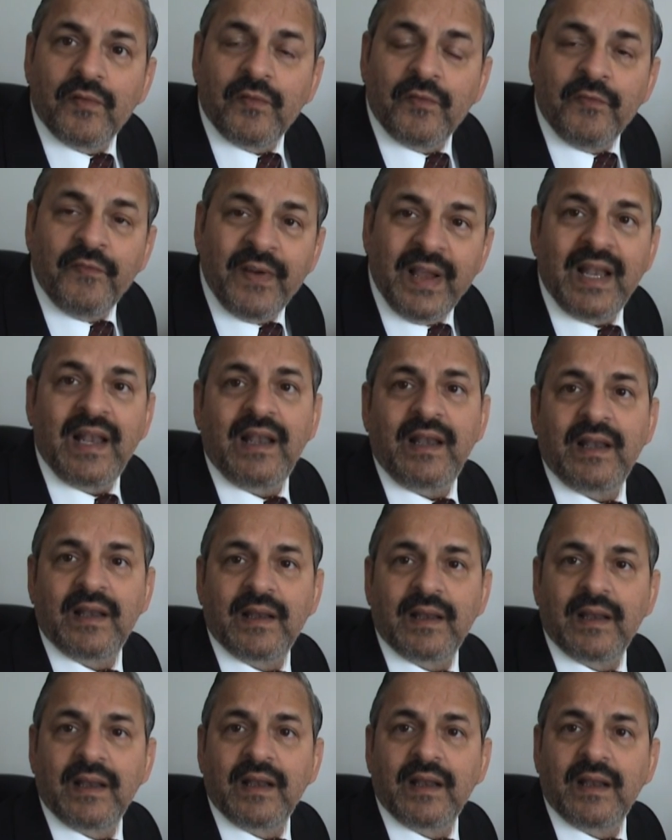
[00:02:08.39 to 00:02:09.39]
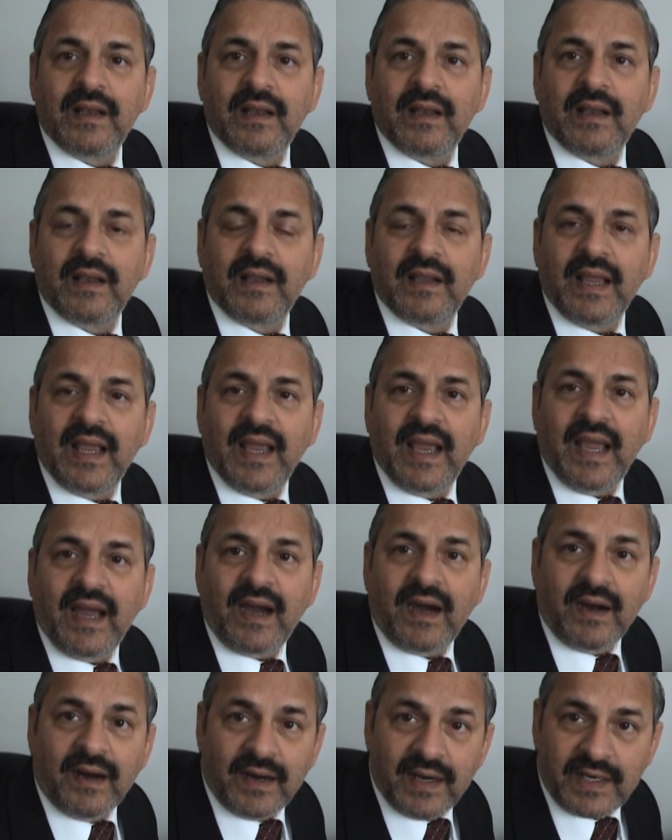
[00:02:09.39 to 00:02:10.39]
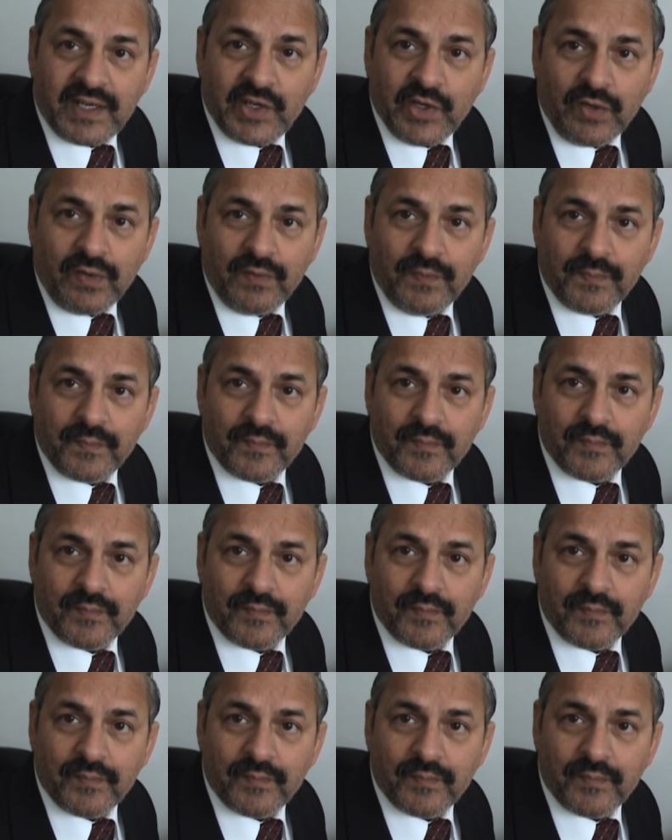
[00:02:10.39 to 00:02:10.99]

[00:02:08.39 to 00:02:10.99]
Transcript: will hurt you.